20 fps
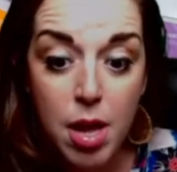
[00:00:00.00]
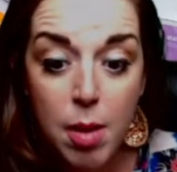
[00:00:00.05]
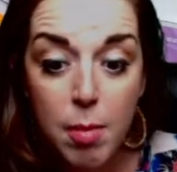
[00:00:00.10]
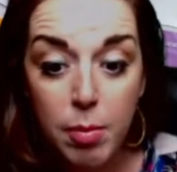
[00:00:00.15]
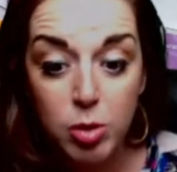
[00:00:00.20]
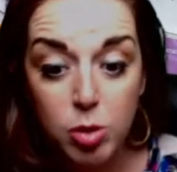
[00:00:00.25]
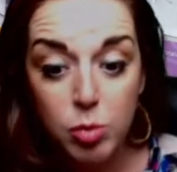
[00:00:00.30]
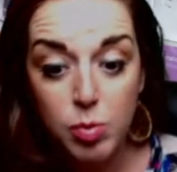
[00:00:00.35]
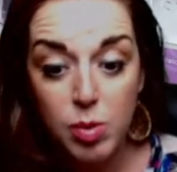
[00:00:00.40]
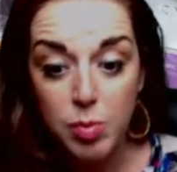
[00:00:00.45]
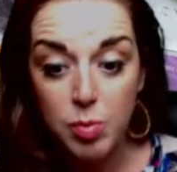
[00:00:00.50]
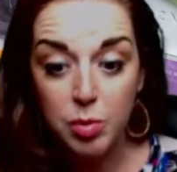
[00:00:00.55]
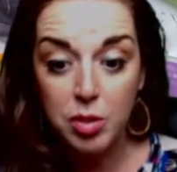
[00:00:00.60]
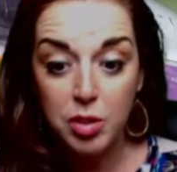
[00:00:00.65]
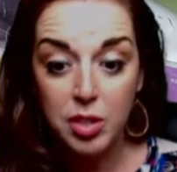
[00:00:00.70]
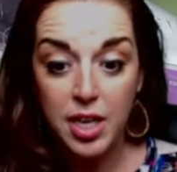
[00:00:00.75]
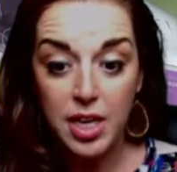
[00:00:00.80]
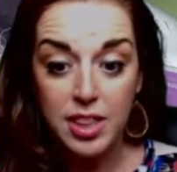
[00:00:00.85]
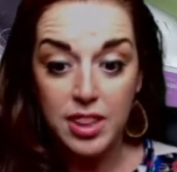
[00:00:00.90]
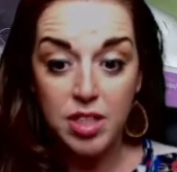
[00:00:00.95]
Most people
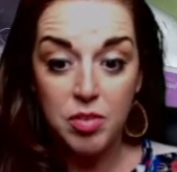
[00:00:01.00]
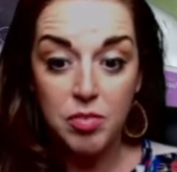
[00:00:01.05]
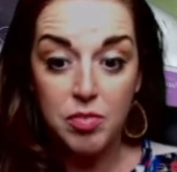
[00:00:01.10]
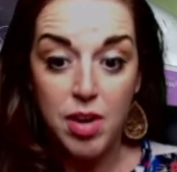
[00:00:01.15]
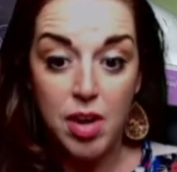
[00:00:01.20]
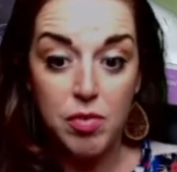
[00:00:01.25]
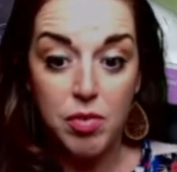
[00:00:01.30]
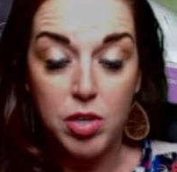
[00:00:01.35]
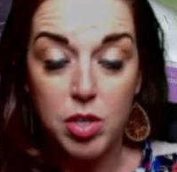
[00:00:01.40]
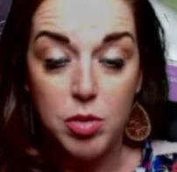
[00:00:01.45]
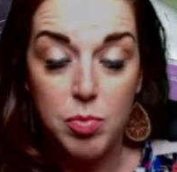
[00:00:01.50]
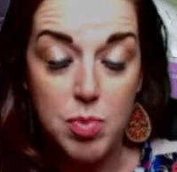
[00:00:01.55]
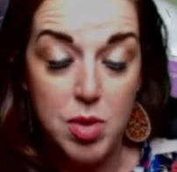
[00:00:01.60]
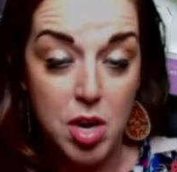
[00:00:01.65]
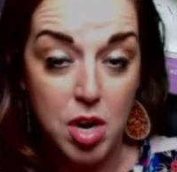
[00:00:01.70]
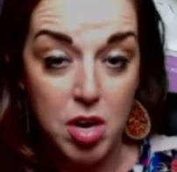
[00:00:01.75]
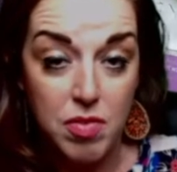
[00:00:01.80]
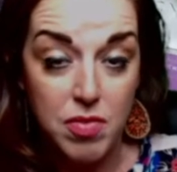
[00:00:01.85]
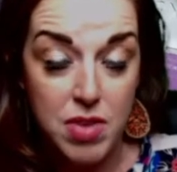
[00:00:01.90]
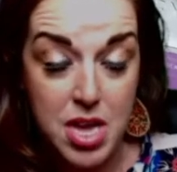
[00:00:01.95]
get their 500
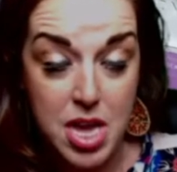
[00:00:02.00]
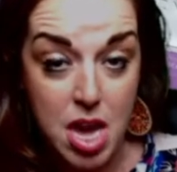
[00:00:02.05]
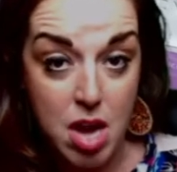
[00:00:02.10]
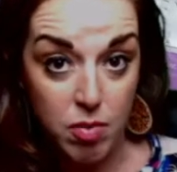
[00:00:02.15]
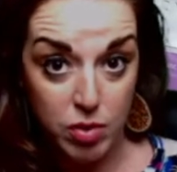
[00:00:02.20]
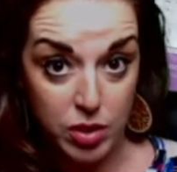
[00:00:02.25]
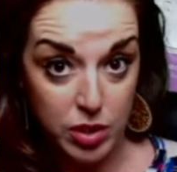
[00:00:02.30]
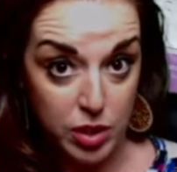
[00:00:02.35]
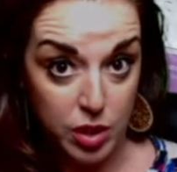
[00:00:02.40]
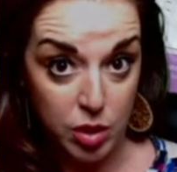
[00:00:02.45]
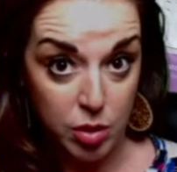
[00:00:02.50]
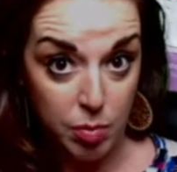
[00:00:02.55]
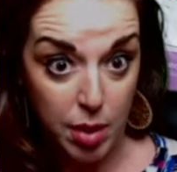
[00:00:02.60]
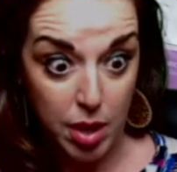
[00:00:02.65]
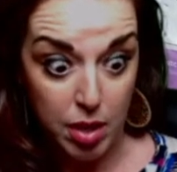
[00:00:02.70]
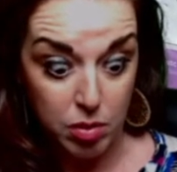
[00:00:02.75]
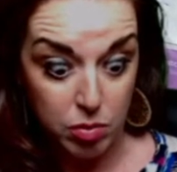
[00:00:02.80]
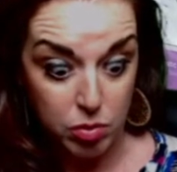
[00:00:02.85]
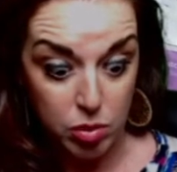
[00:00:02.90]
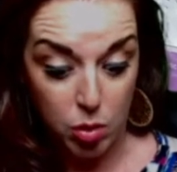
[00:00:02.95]
PRV every single
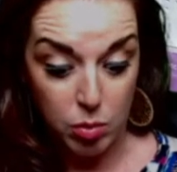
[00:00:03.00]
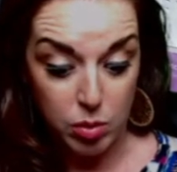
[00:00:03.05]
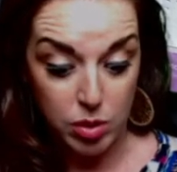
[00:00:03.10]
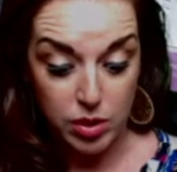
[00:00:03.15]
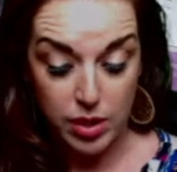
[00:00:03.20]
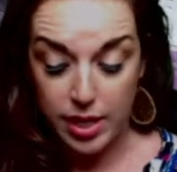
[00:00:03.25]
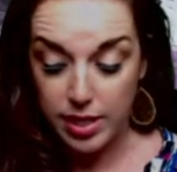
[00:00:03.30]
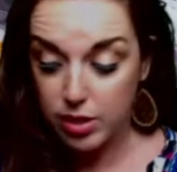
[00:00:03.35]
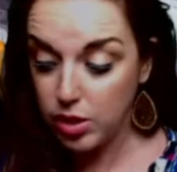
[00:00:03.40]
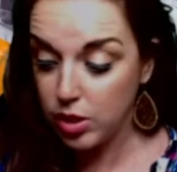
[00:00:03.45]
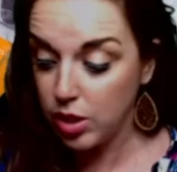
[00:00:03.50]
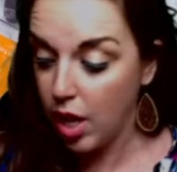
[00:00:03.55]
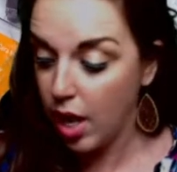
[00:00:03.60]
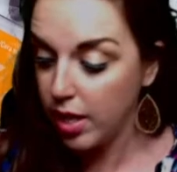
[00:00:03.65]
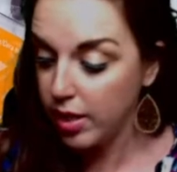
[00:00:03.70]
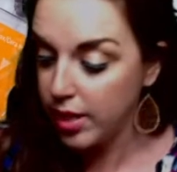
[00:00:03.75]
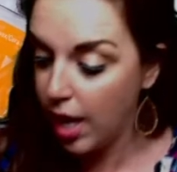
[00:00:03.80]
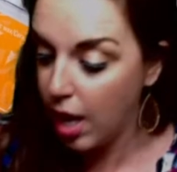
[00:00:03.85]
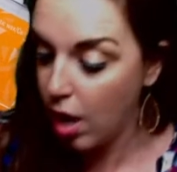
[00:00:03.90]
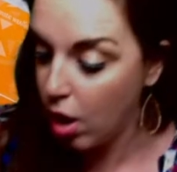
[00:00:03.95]
month. So that's
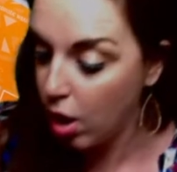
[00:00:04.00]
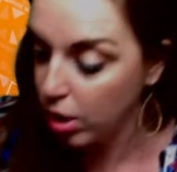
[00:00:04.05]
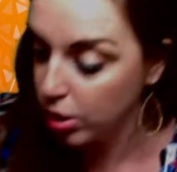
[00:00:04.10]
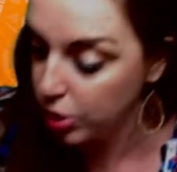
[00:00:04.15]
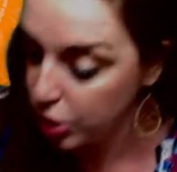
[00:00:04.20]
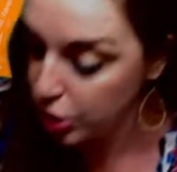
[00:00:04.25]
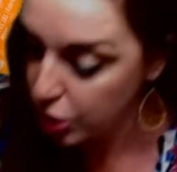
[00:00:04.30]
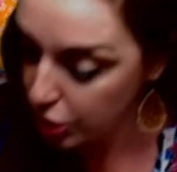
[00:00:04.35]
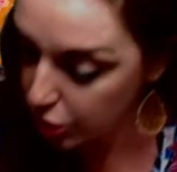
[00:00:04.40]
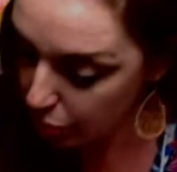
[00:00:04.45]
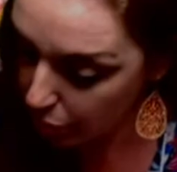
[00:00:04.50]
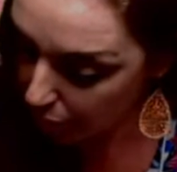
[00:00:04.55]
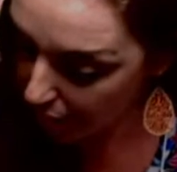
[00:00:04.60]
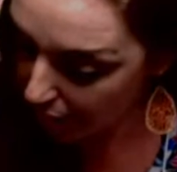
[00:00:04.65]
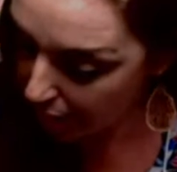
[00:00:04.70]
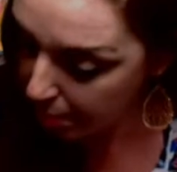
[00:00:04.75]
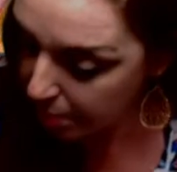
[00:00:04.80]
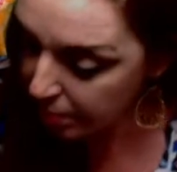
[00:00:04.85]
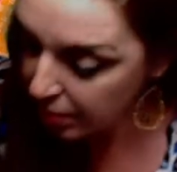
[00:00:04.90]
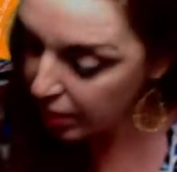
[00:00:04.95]
not that hard to do,
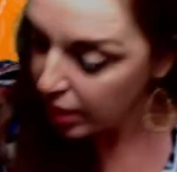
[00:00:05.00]
okay?